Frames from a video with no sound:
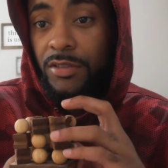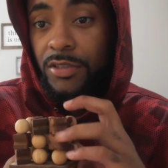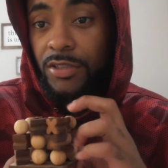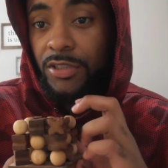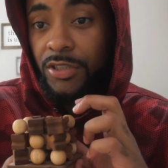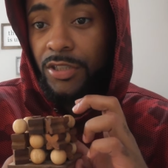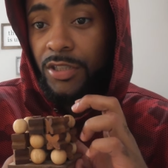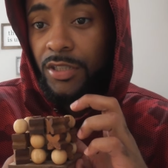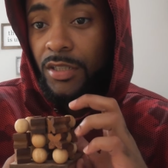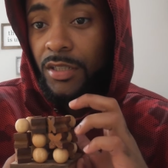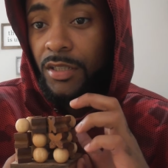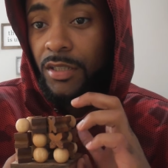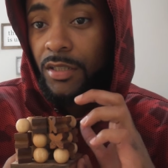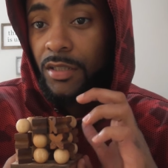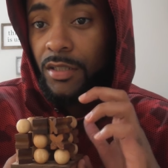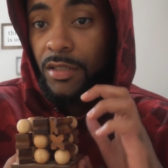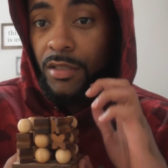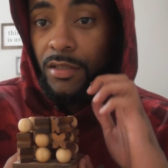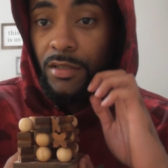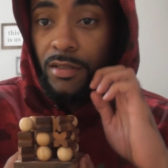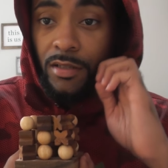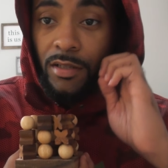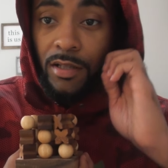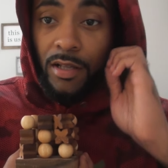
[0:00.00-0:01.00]

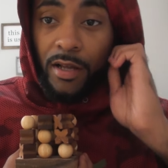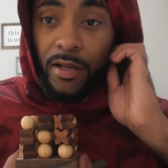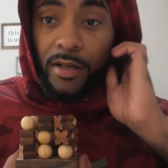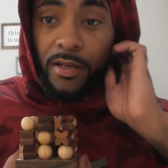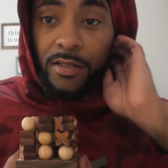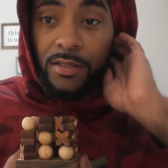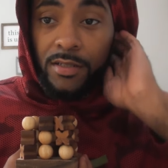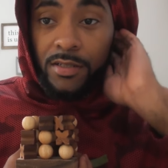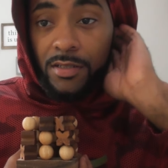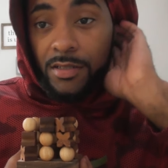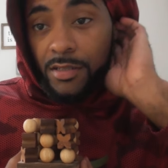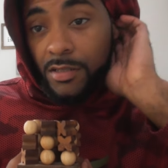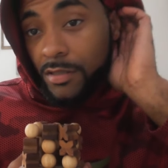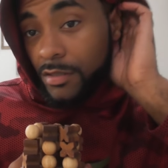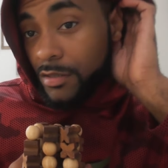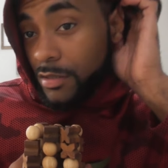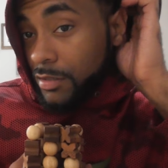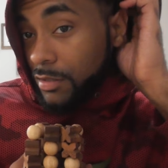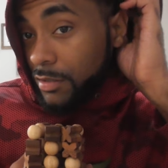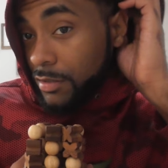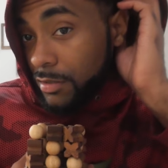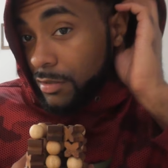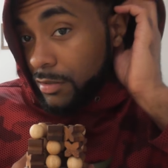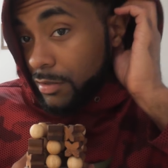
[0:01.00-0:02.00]
she likes,
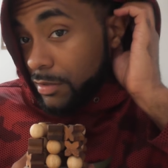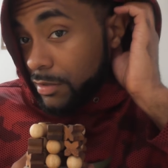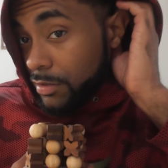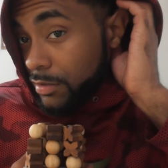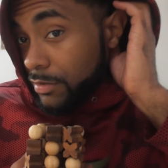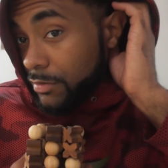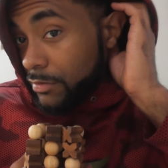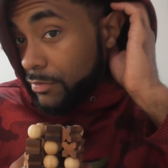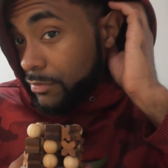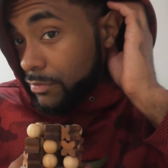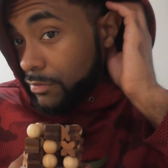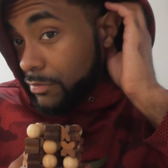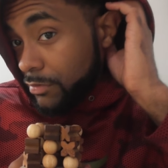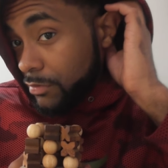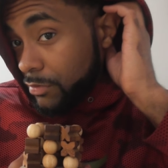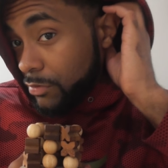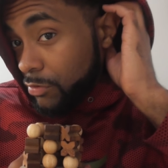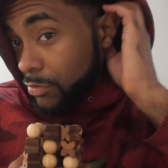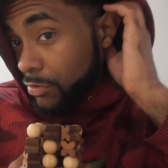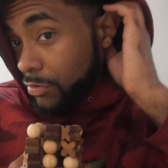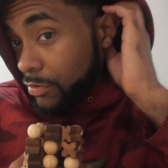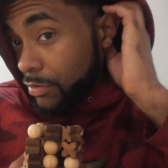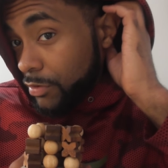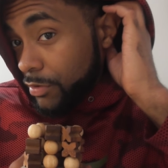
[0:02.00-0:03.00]

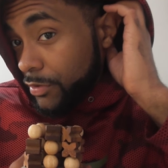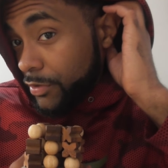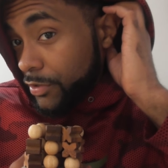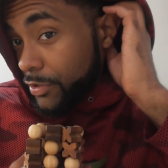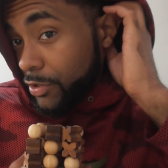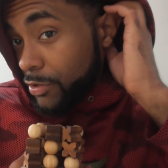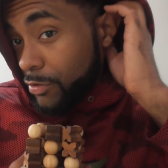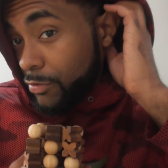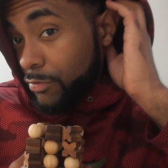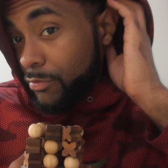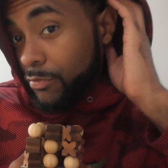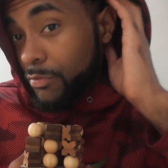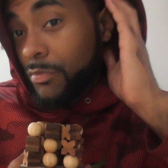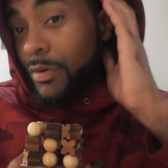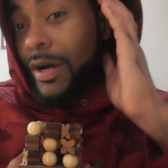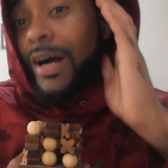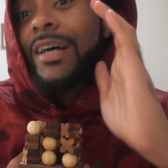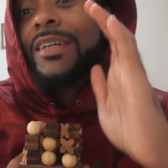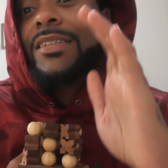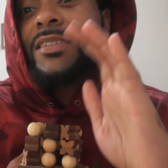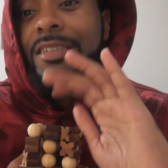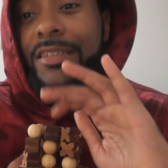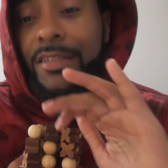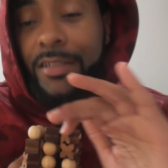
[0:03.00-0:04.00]
or, you know,
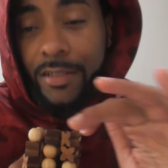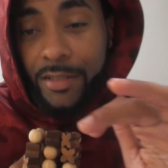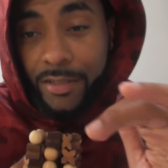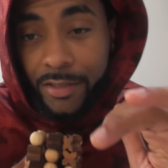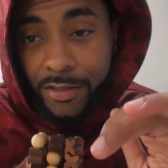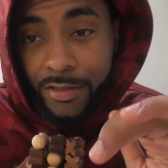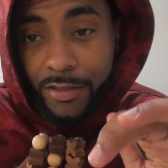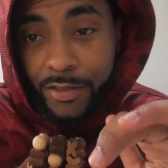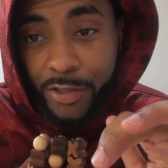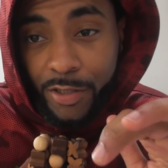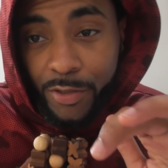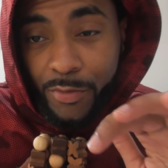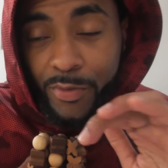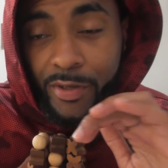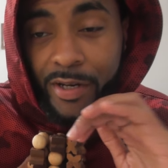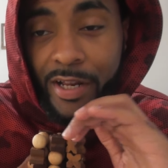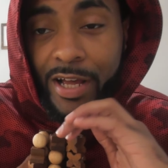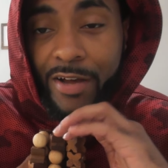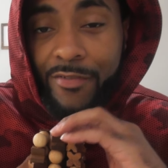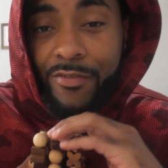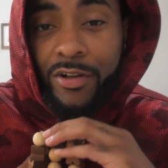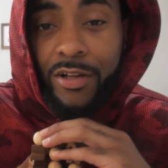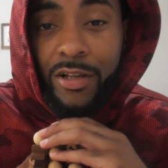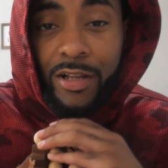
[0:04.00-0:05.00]
ideally would
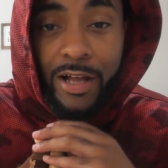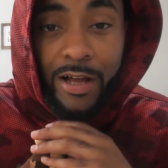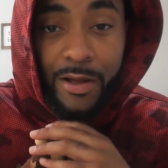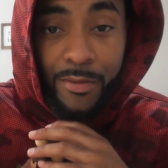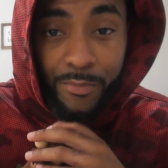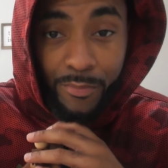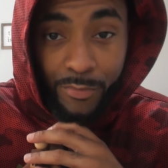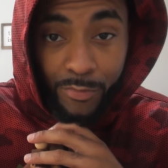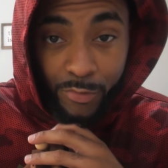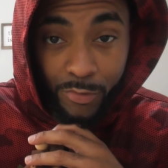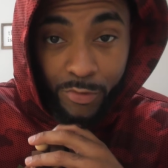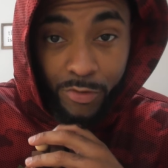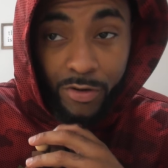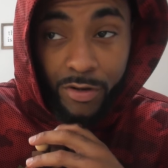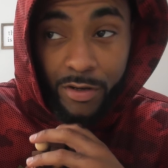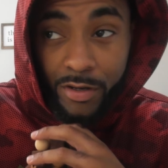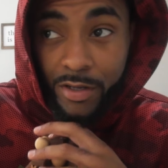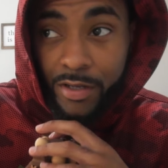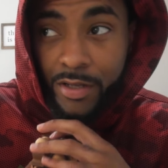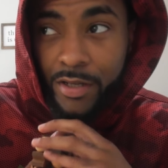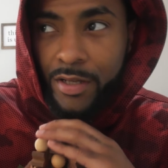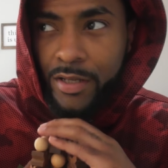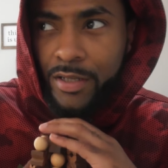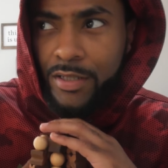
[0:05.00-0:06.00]
have a lot more
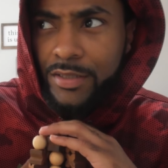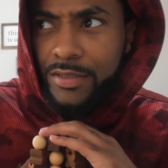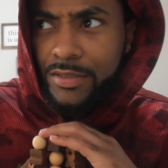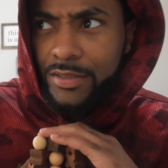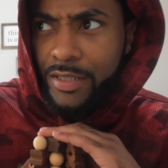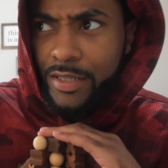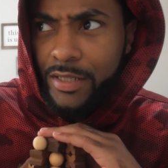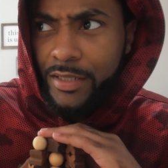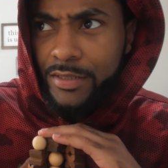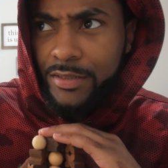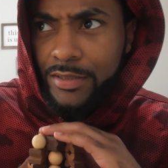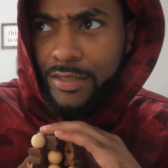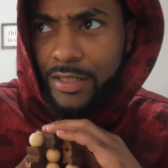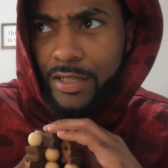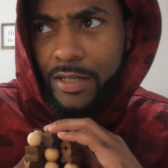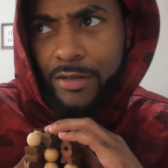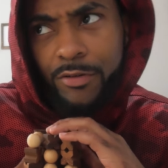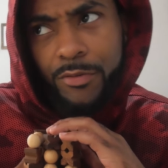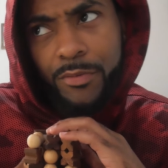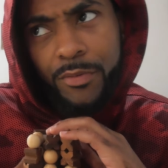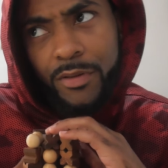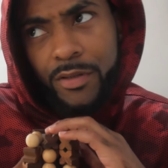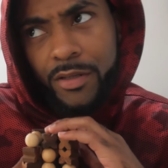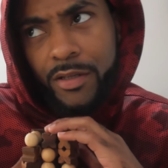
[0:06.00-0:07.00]
sex than I
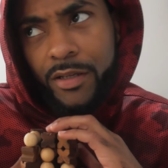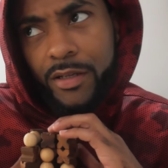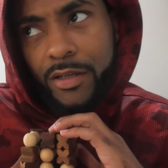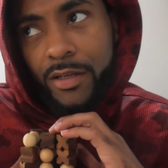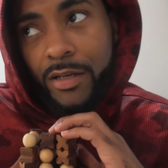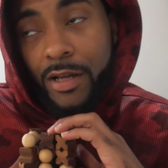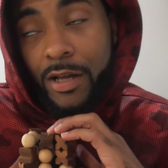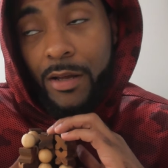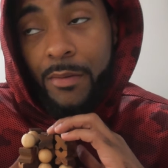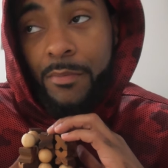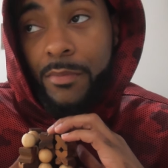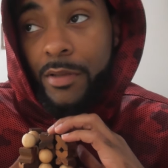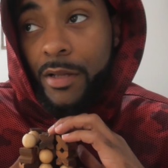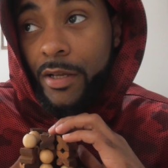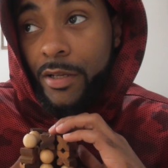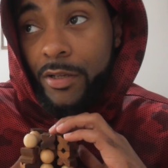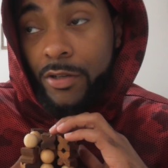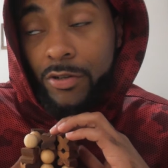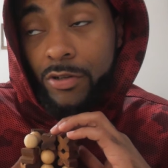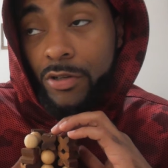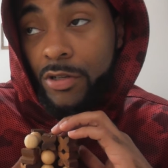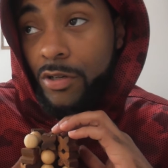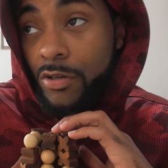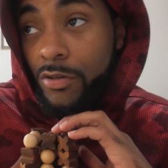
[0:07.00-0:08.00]
would be thinking. I'm like,
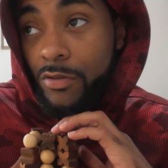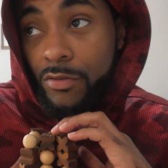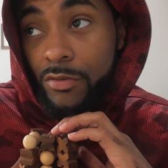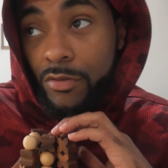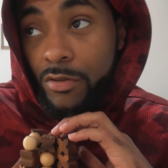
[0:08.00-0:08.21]
you know,